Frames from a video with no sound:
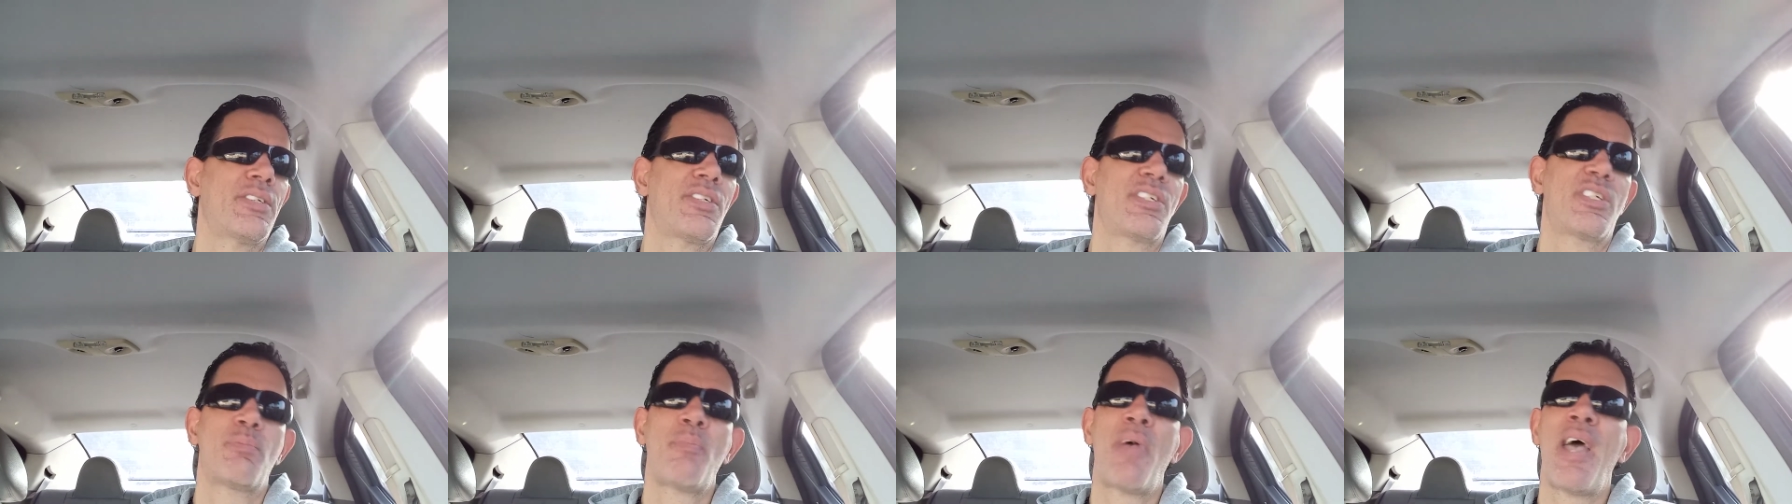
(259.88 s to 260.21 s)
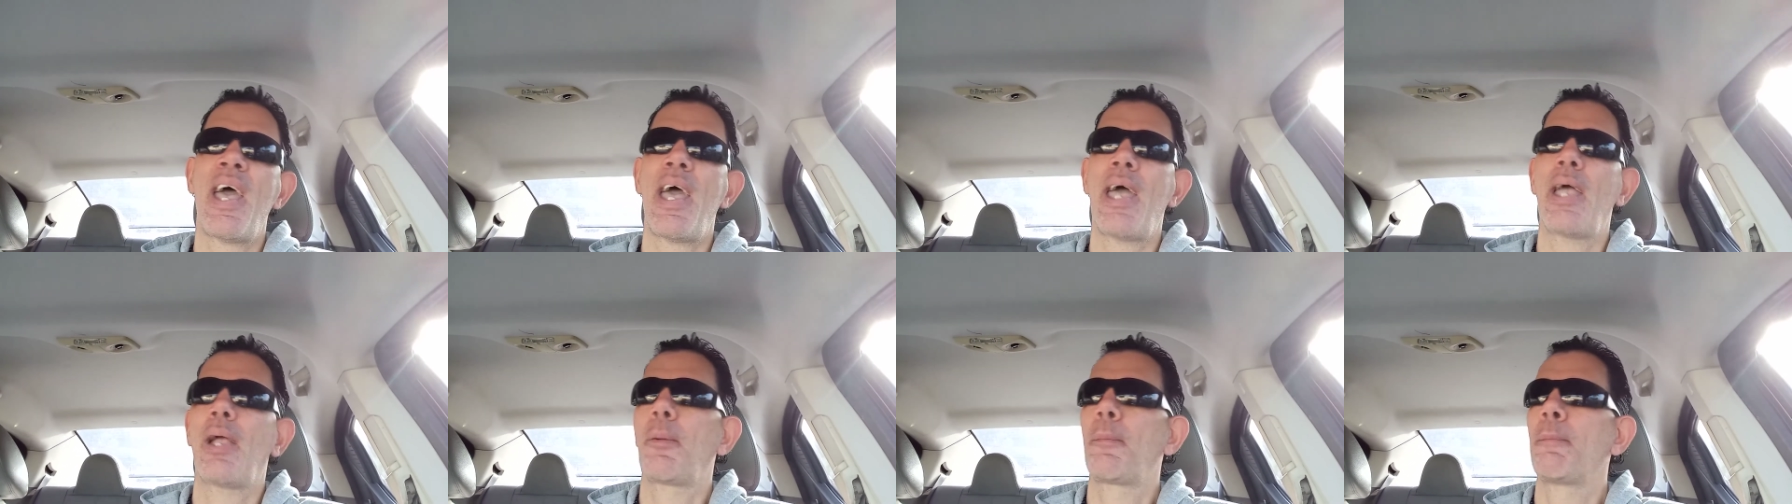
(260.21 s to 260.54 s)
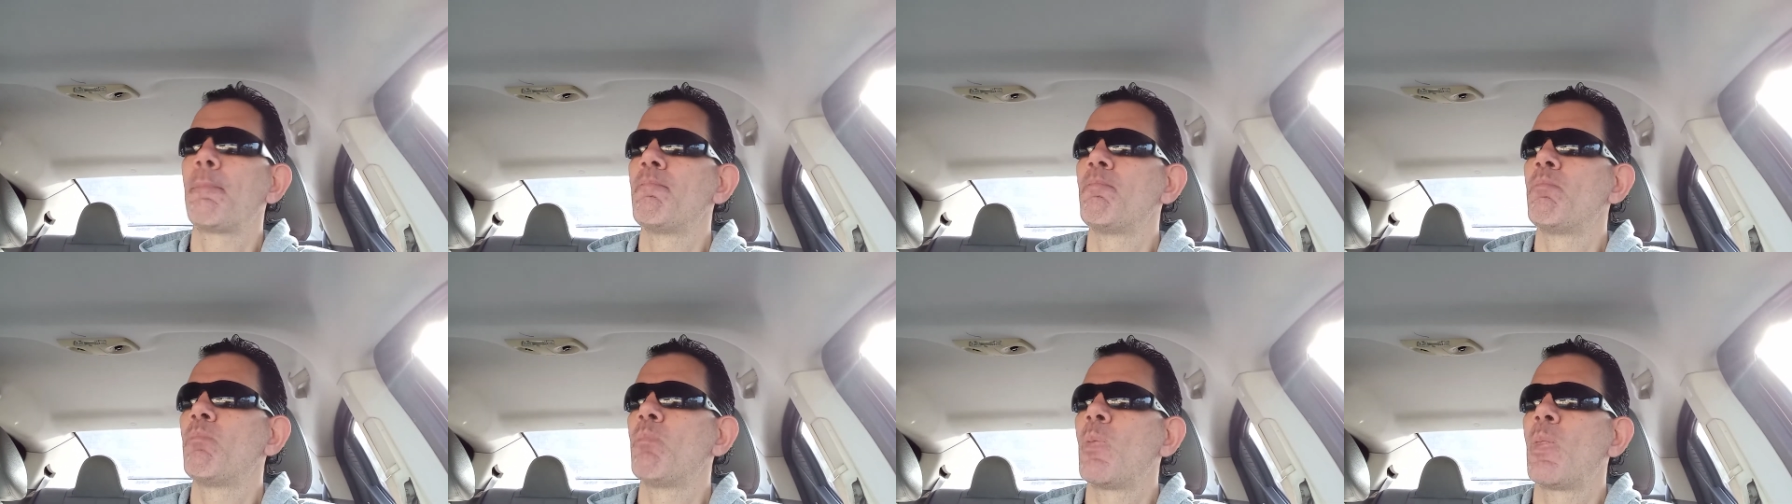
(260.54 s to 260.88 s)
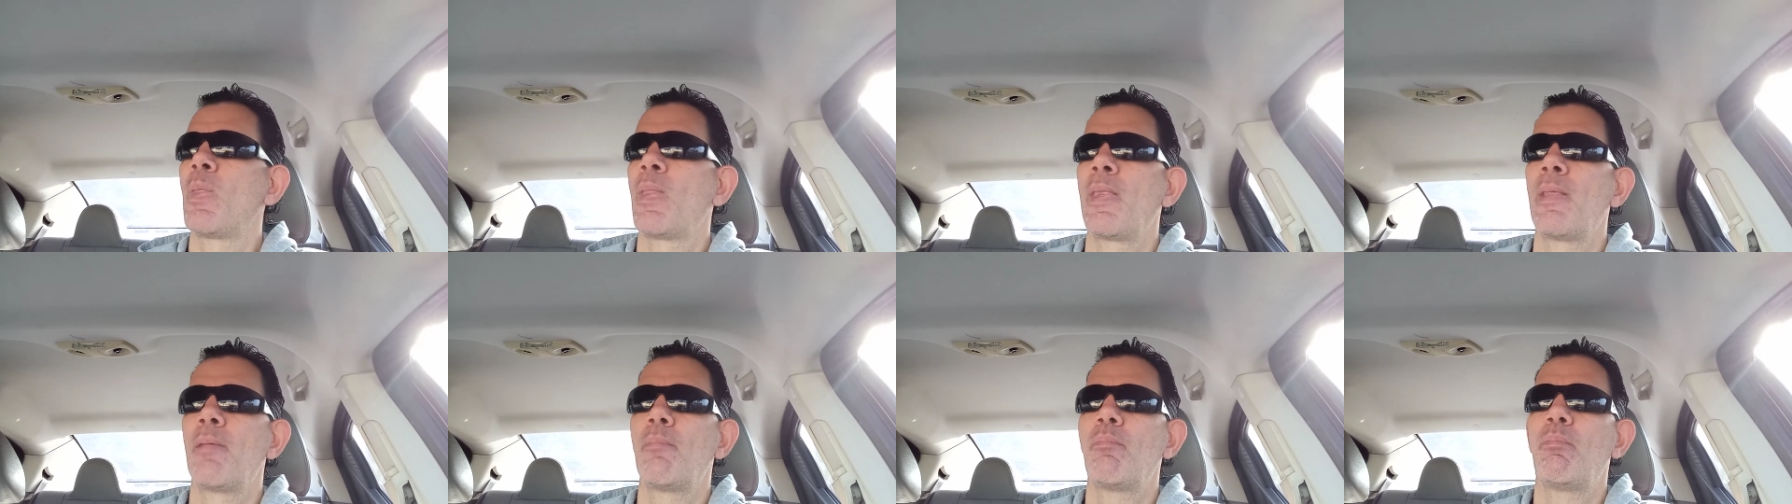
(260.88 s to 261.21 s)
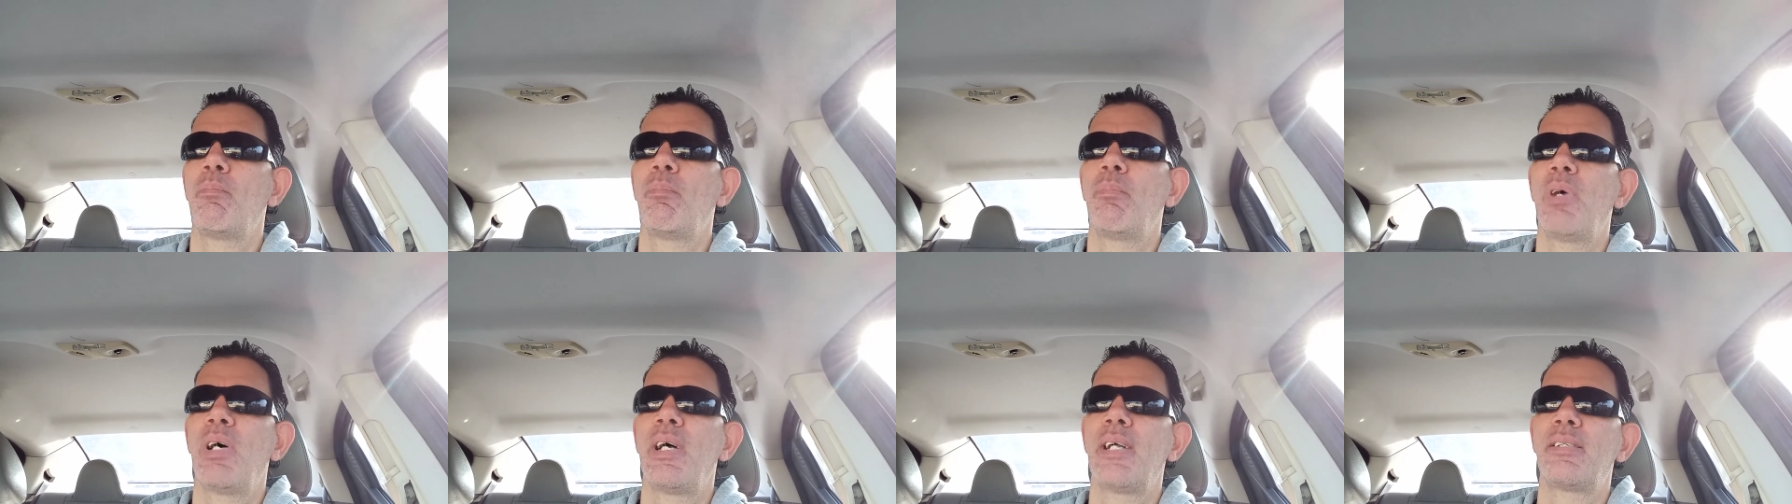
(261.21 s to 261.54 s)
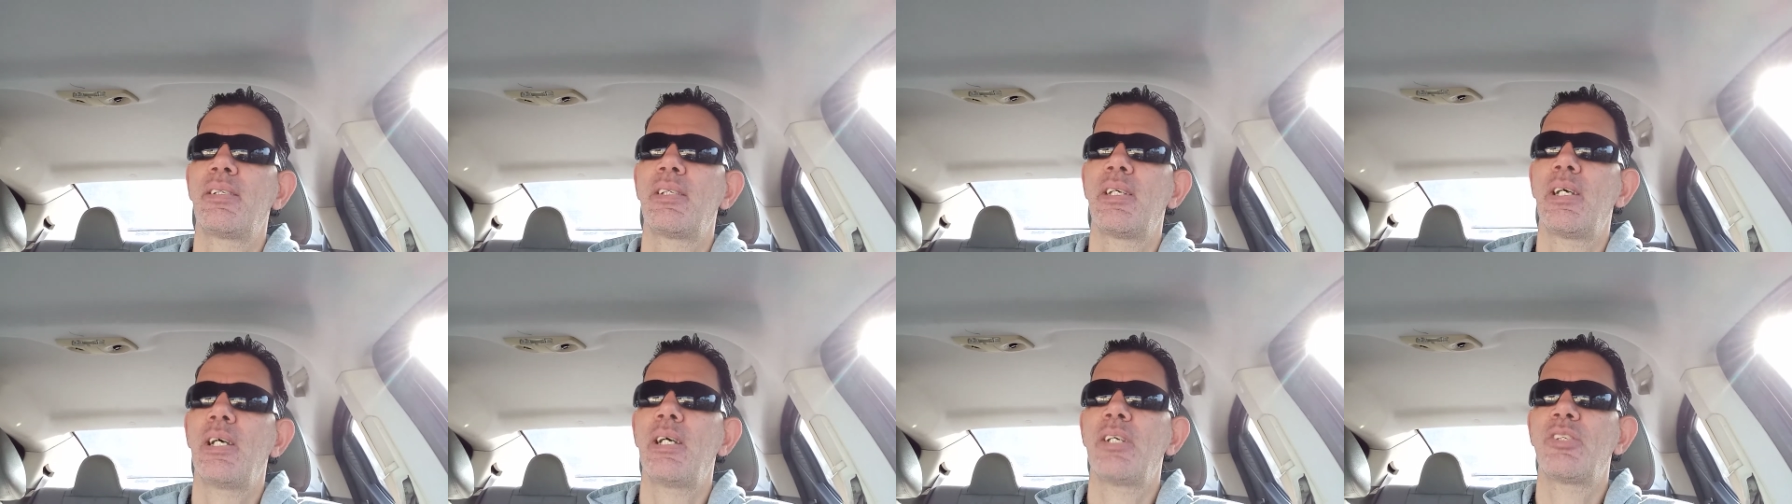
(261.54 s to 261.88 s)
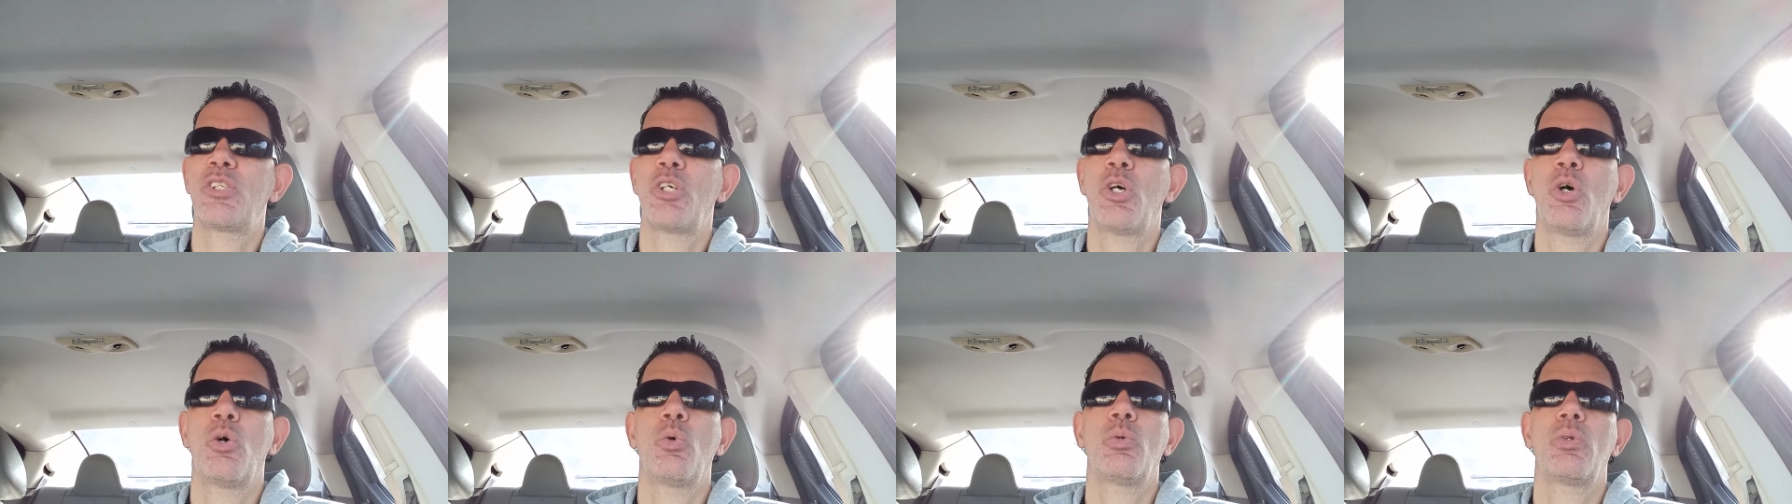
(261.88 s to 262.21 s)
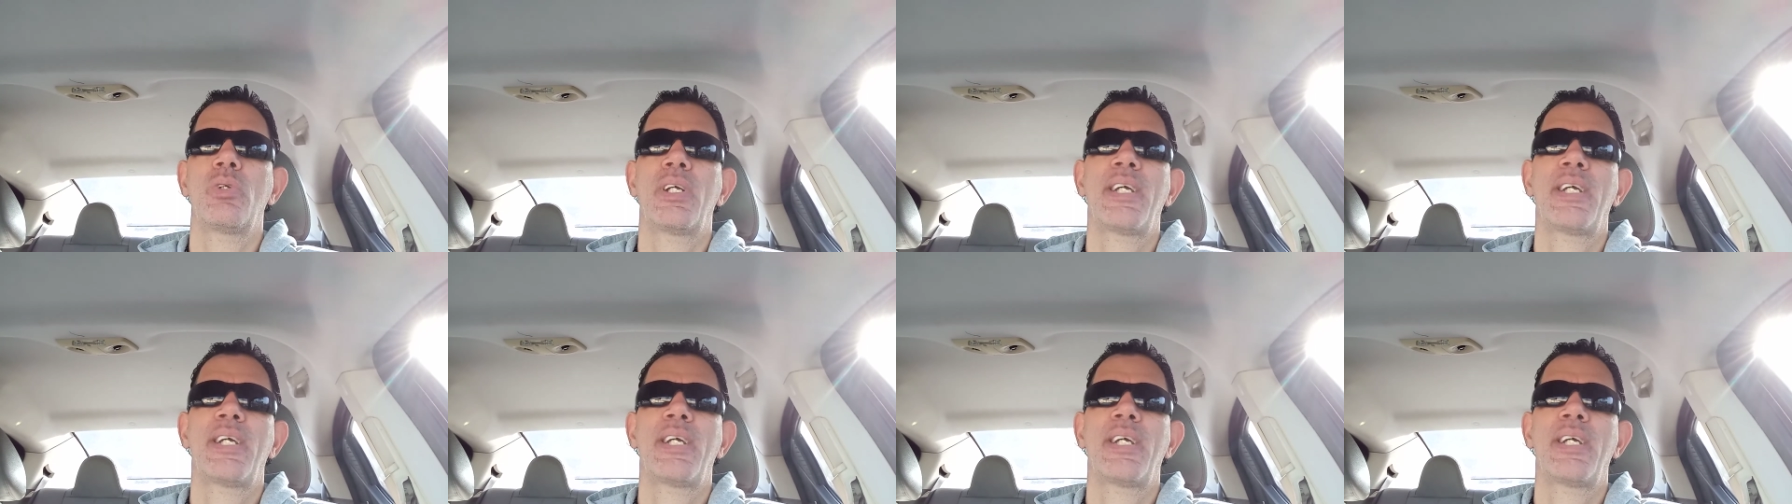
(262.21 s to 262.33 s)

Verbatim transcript: But uh, so Calgary's loss yesterday,